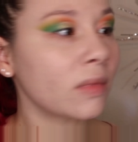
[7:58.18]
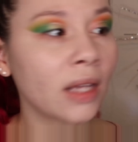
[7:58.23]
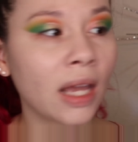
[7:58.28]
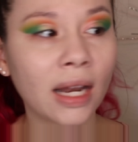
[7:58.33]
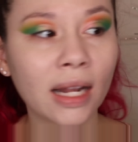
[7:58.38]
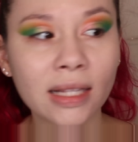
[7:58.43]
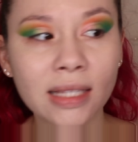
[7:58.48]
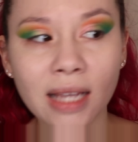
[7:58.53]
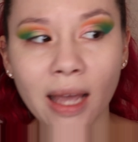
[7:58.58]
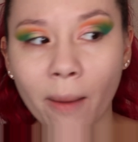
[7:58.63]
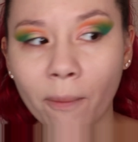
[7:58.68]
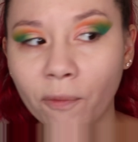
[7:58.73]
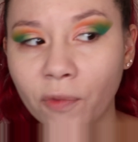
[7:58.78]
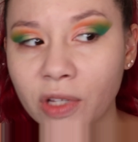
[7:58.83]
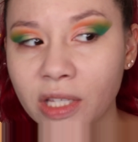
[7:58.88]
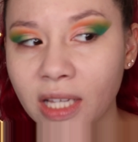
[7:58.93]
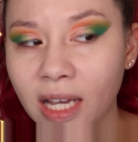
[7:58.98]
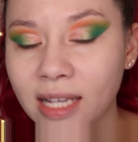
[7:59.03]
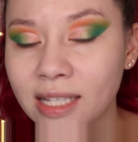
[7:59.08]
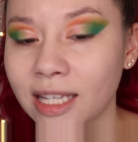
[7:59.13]
and it's
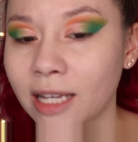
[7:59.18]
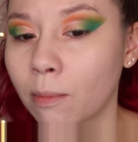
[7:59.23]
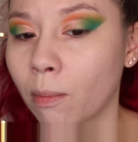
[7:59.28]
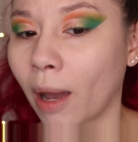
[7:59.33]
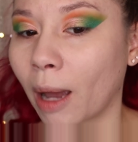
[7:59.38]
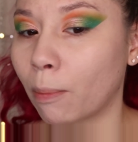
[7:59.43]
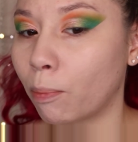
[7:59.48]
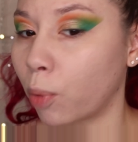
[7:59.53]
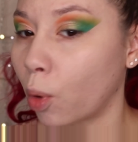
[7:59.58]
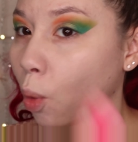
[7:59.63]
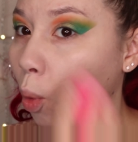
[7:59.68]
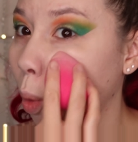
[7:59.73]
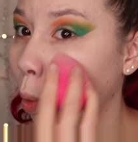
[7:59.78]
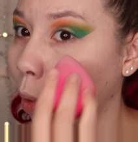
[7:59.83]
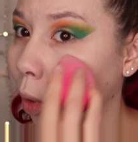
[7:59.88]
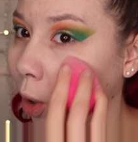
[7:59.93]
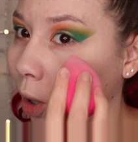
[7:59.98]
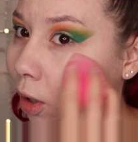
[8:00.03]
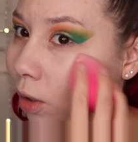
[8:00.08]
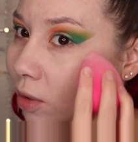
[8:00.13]
emphasizing my
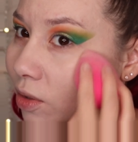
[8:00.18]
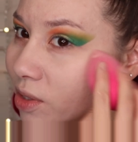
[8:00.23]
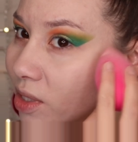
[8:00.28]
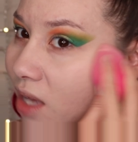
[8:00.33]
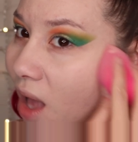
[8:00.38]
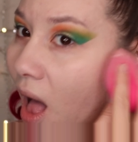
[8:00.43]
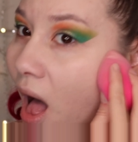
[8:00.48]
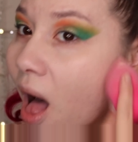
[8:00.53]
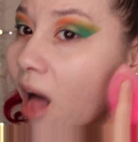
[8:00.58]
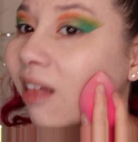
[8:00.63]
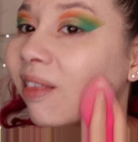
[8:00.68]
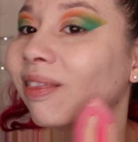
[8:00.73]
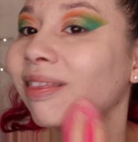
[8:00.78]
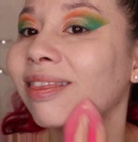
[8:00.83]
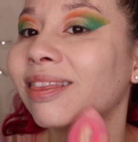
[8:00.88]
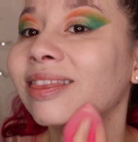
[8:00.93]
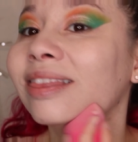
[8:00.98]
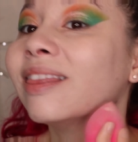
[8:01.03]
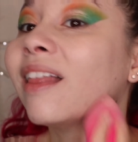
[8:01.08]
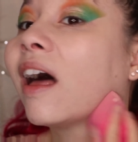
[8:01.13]
pores a
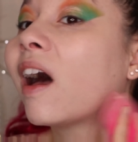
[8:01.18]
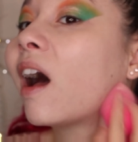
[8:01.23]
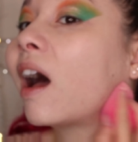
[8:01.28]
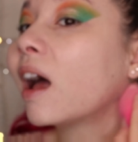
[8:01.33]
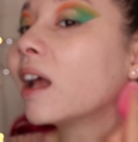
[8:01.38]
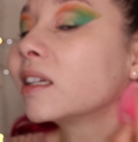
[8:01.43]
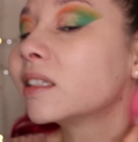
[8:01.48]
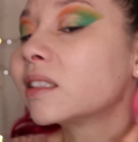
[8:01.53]
lot.